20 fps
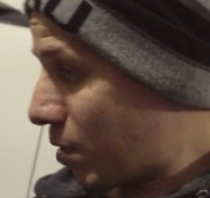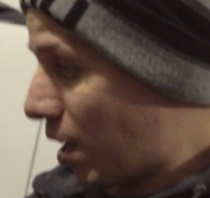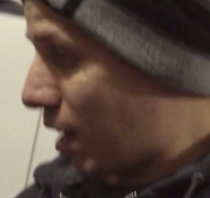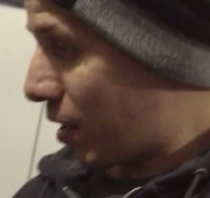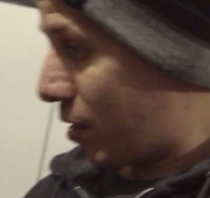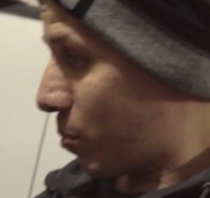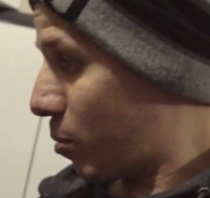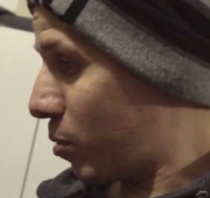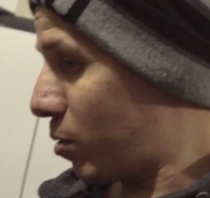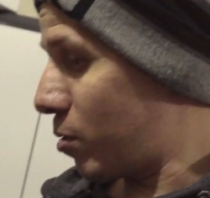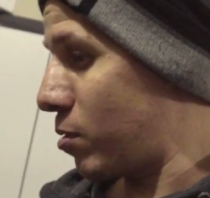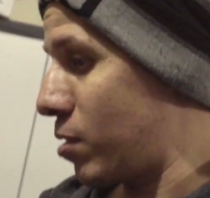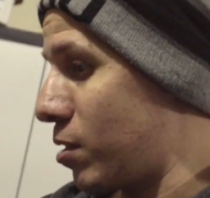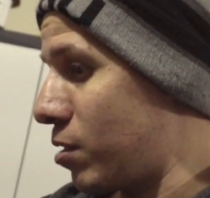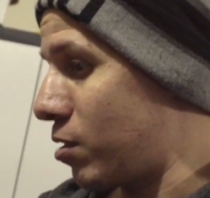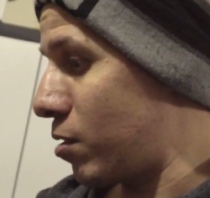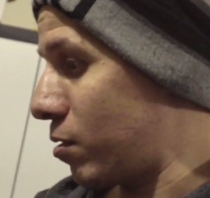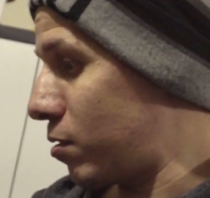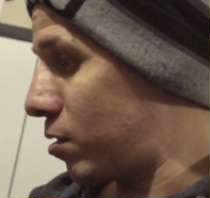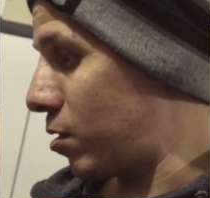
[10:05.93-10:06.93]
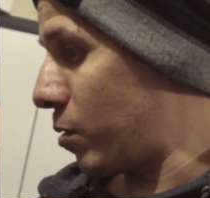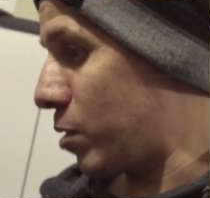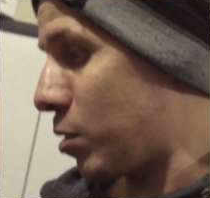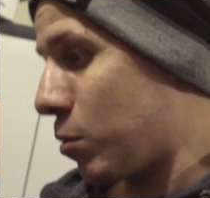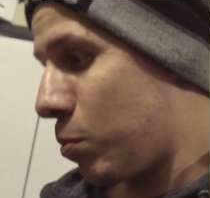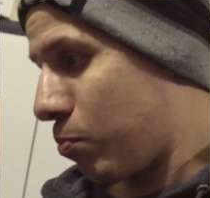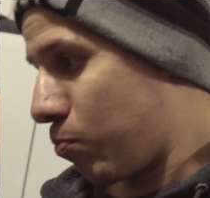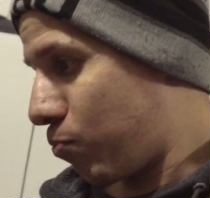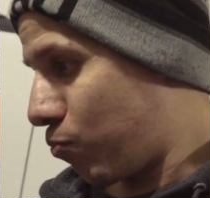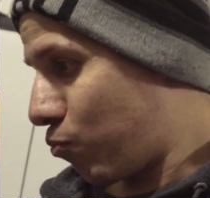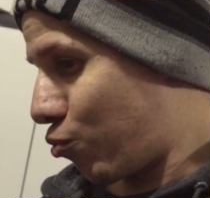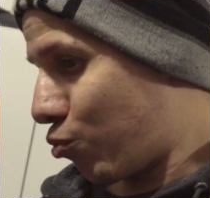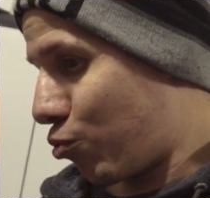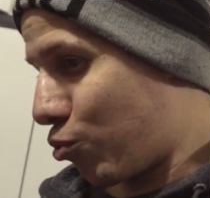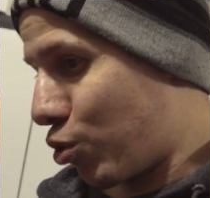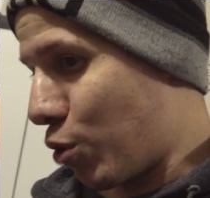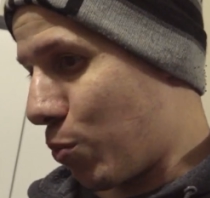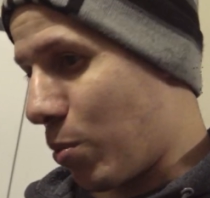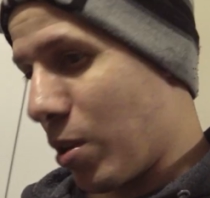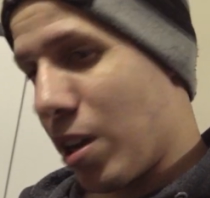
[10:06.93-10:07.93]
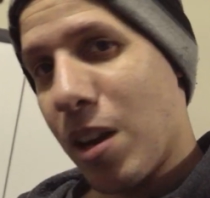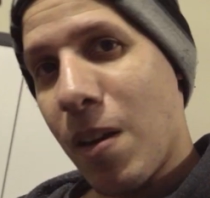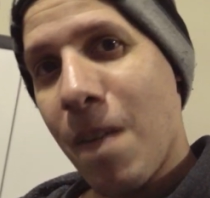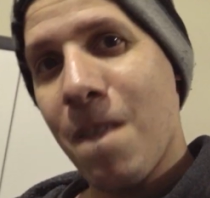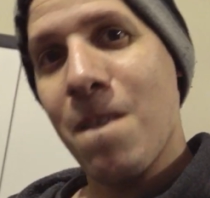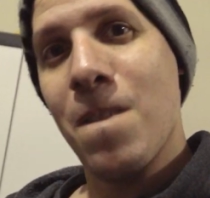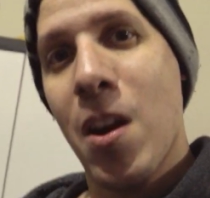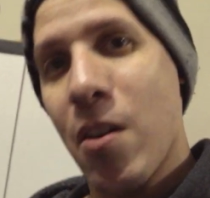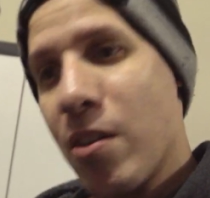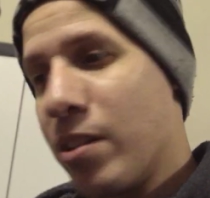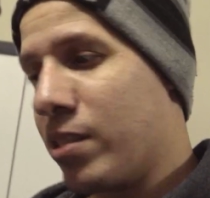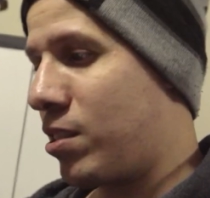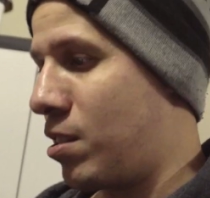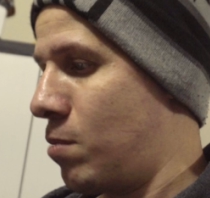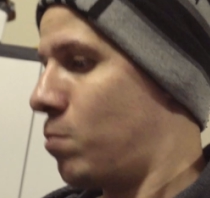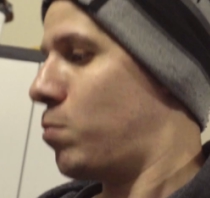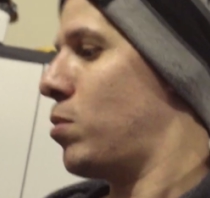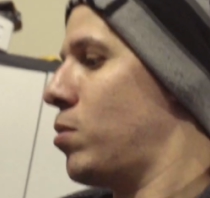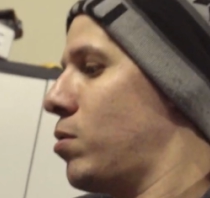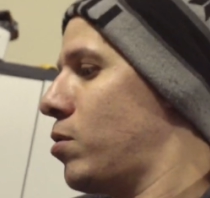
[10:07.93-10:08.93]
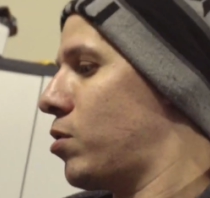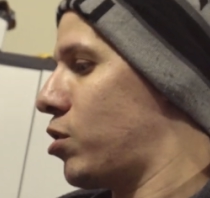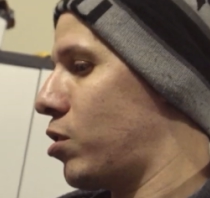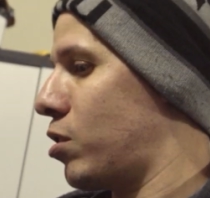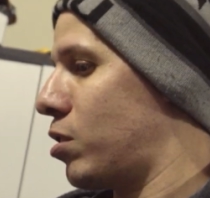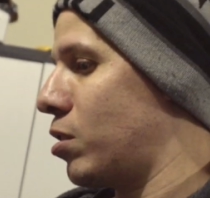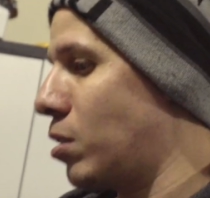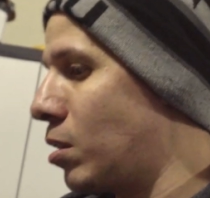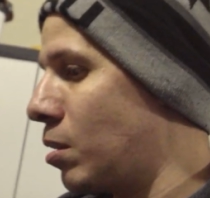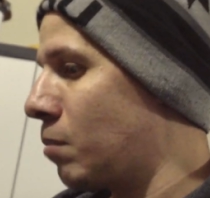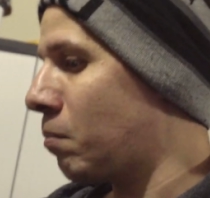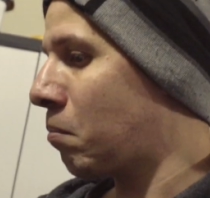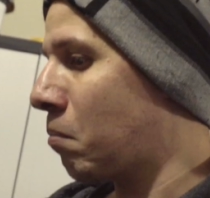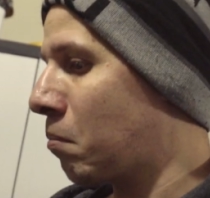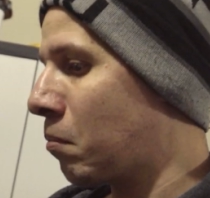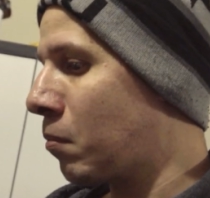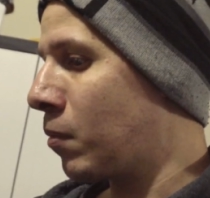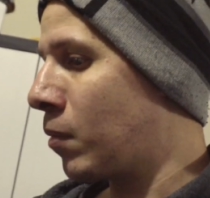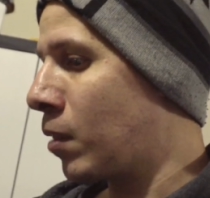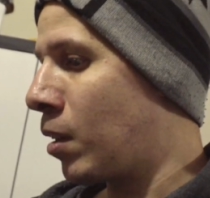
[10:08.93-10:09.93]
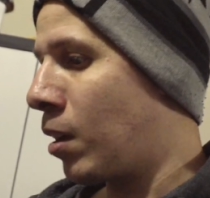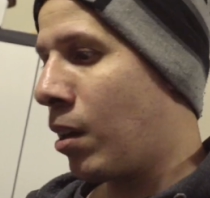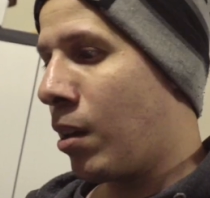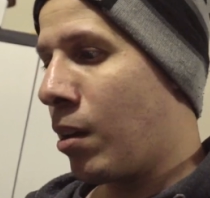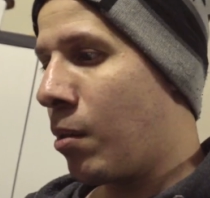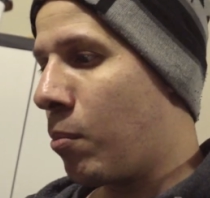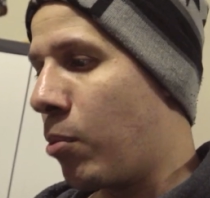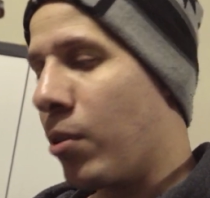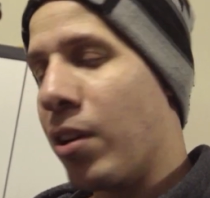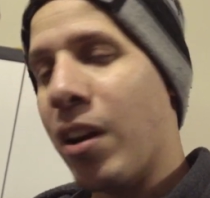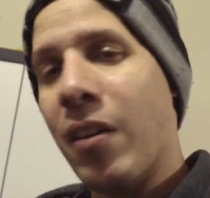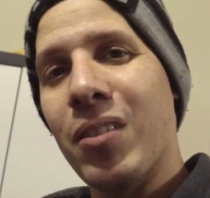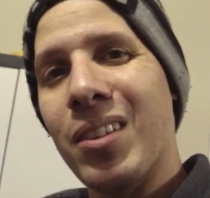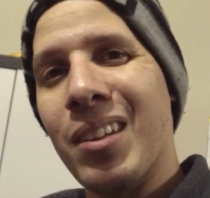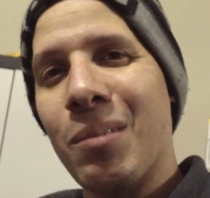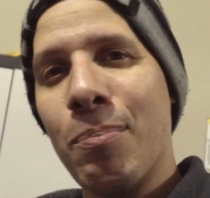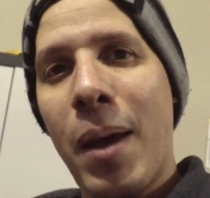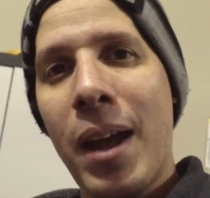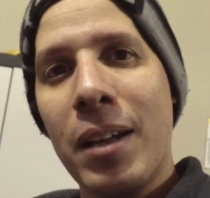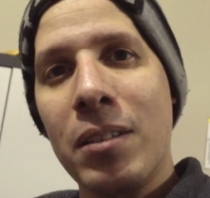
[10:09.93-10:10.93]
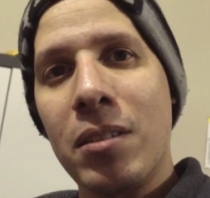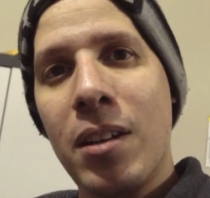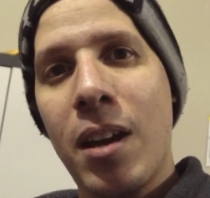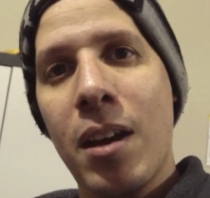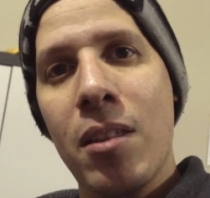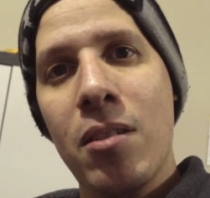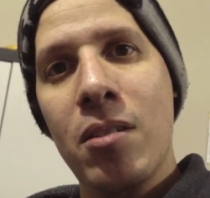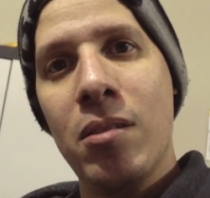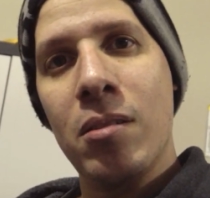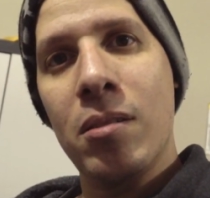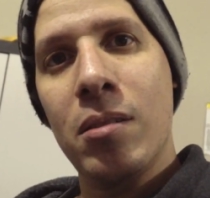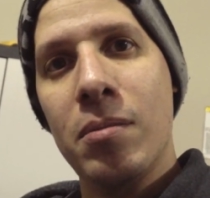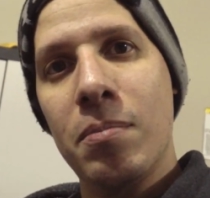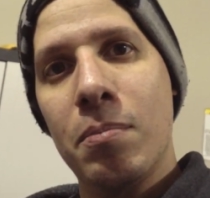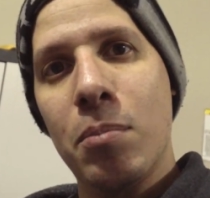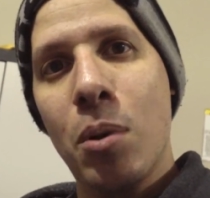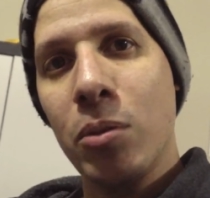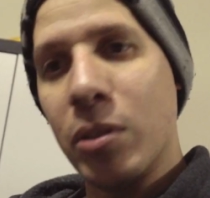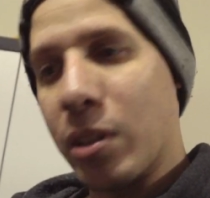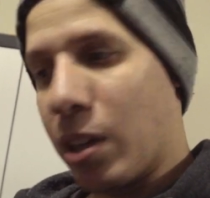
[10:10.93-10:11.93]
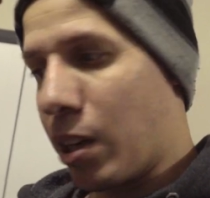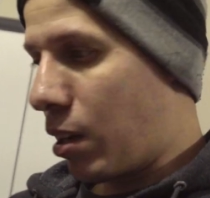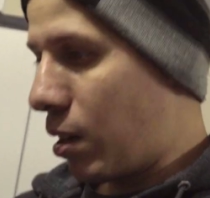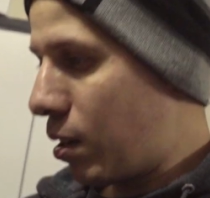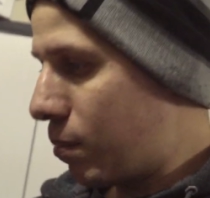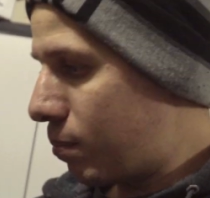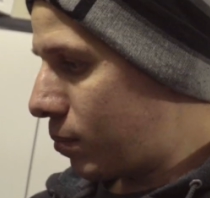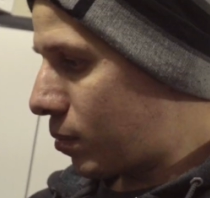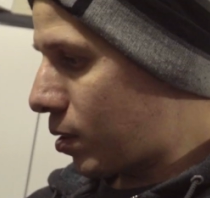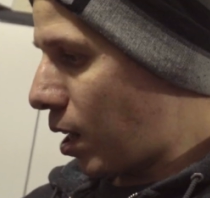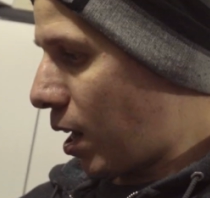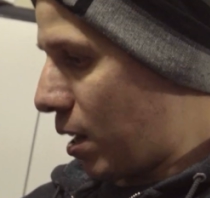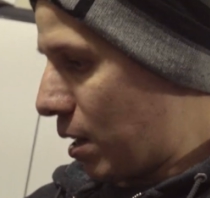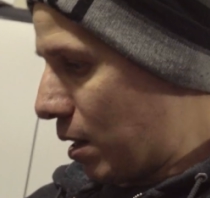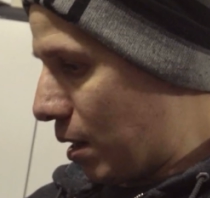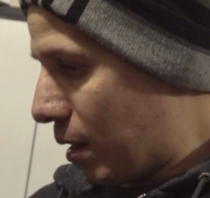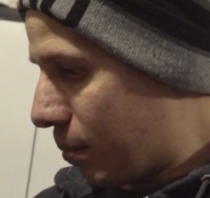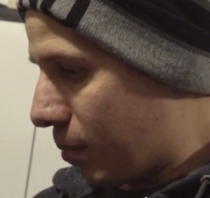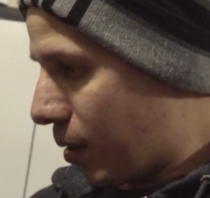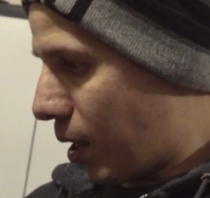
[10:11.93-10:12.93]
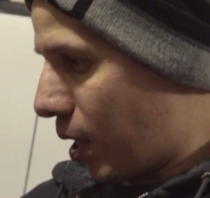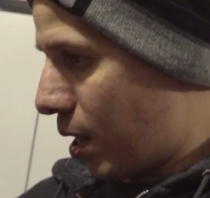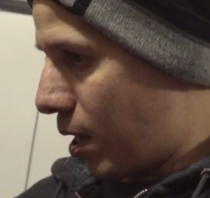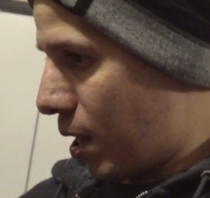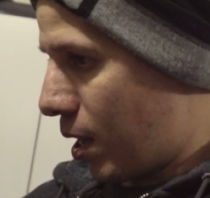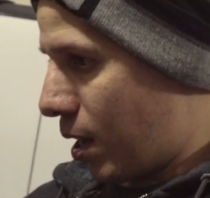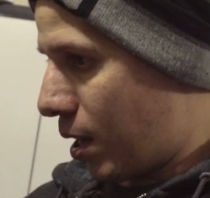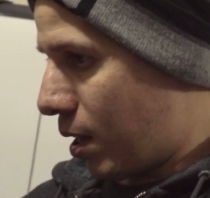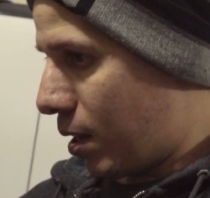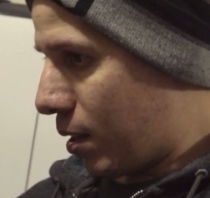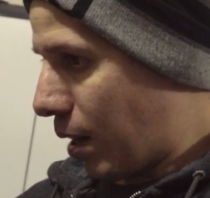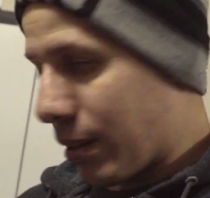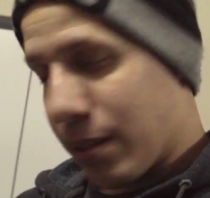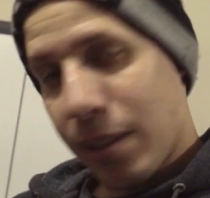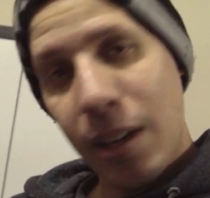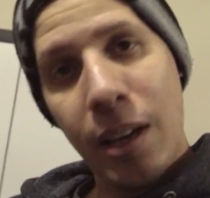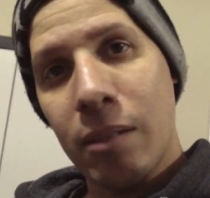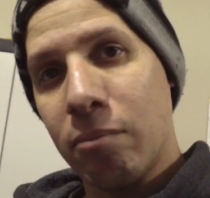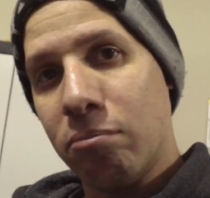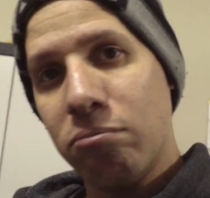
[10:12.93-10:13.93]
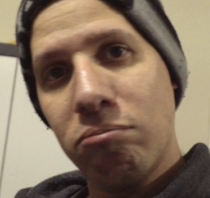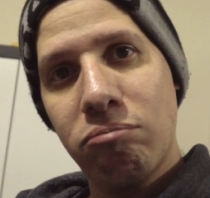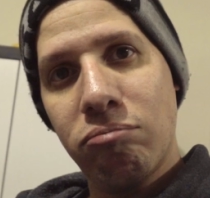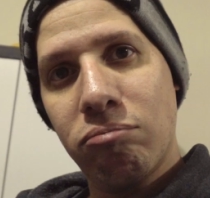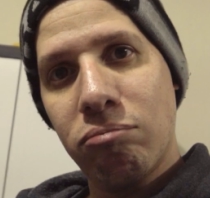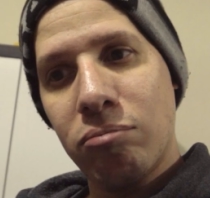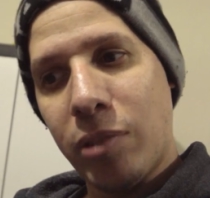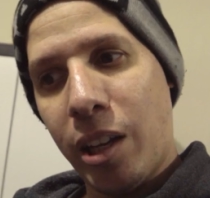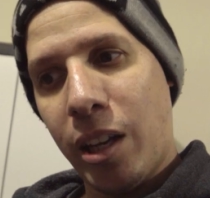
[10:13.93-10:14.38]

We're not going to put those heat shields. So it should be very simple. It's just putting everything back together, bolting it up, tightening it up, and that's it.